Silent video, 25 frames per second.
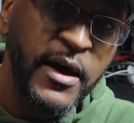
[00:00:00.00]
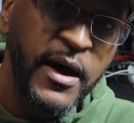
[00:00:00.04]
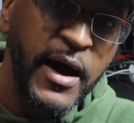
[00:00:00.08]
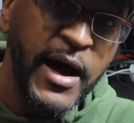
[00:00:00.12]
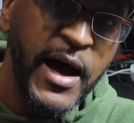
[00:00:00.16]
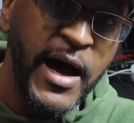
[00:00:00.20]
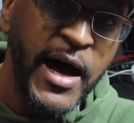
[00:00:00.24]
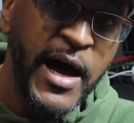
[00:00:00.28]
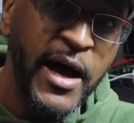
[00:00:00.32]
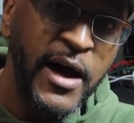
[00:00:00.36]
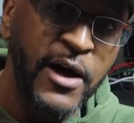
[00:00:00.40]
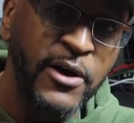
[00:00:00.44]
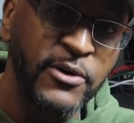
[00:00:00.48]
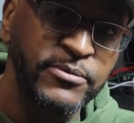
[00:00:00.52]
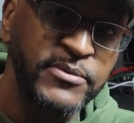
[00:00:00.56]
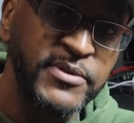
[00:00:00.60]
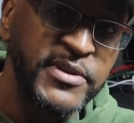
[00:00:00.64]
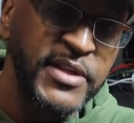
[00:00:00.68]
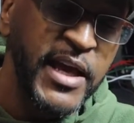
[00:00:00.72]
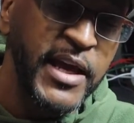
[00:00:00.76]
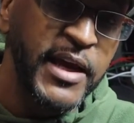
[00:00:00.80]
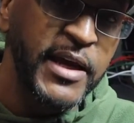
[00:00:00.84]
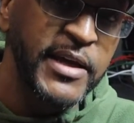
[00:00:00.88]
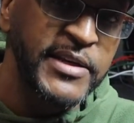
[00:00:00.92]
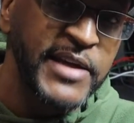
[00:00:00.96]
I'll
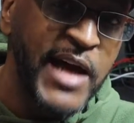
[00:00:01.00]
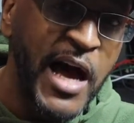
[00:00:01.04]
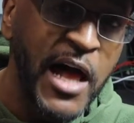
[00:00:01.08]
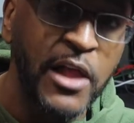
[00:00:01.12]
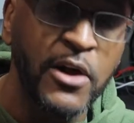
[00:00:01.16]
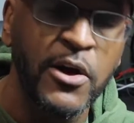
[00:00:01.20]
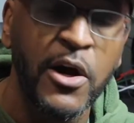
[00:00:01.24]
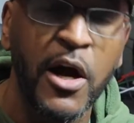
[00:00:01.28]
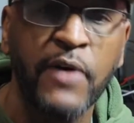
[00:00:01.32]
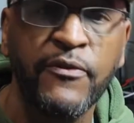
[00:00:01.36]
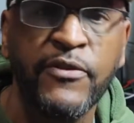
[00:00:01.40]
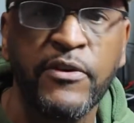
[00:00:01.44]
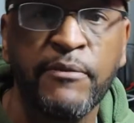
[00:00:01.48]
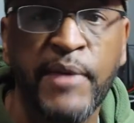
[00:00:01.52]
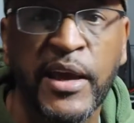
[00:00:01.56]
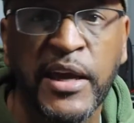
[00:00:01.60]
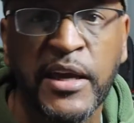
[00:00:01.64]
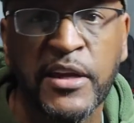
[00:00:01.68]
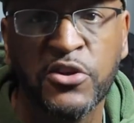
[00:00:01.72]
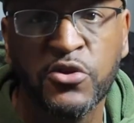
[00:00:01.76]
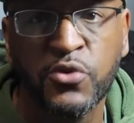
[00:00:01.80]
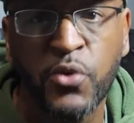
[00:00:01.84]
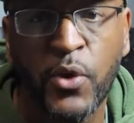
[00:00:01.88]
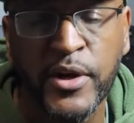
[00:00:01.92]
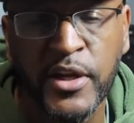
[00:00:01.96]
take $1 off and make
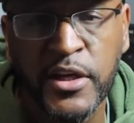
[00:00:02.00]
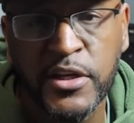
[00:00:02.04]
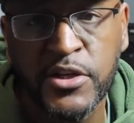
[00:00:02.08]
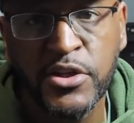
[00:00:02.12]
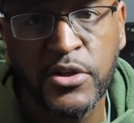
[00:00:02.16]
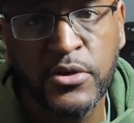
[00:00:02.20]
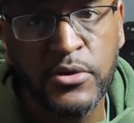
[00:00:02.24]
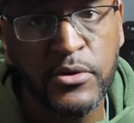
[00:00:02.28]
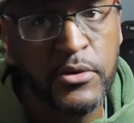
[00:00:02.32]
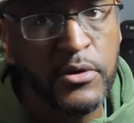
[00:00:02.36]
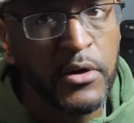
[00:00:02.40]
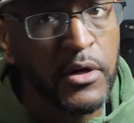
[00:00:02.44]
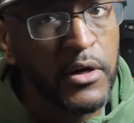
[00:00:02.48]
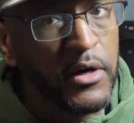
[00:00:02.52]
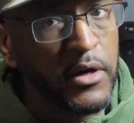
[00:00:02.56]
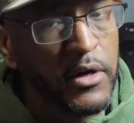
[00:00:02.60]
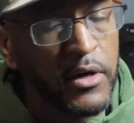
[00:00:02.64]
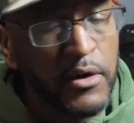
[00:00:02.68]
it $22.